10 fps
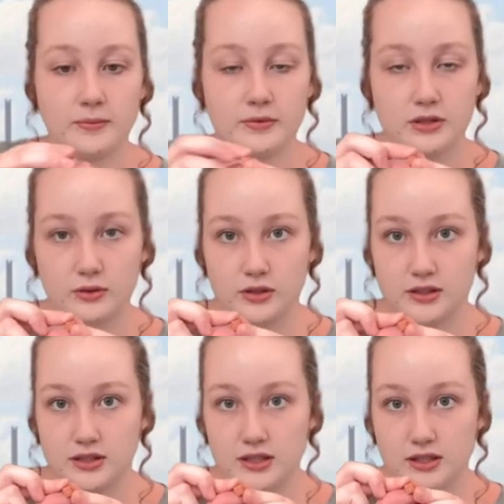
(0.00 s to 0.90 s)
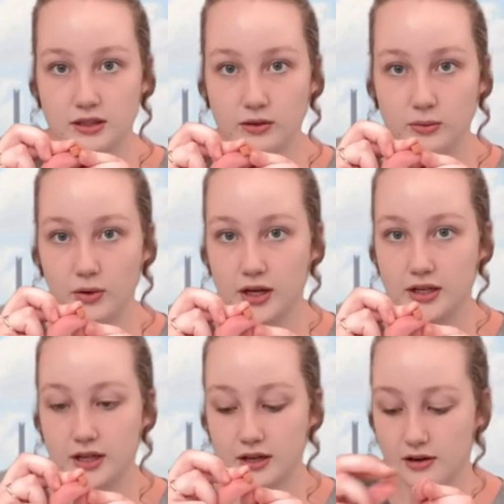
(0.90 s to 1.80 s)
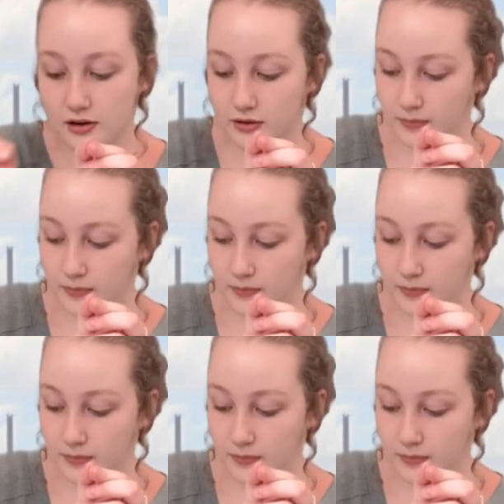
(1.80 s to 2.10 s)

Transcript: So does this little one here.